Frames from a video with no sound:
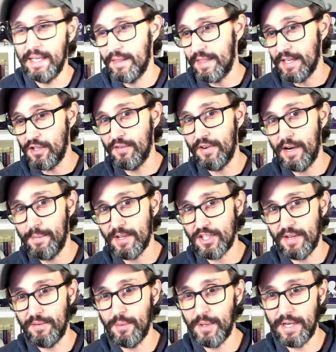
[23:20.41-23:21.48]
Thank you very much,
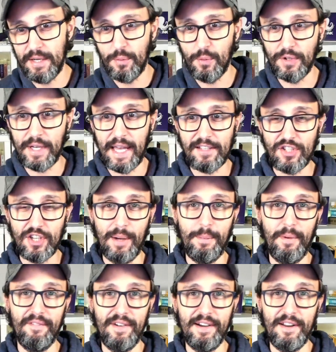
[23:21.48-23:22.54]
everybody. We'll catch up
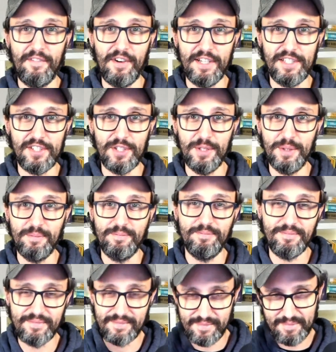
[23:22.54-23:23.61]
very, very soon.
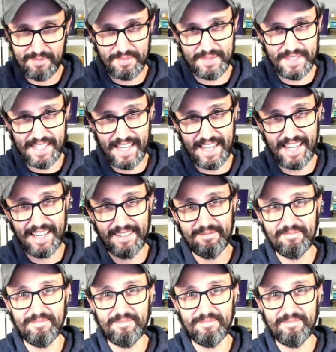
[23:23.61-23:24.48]
Take care.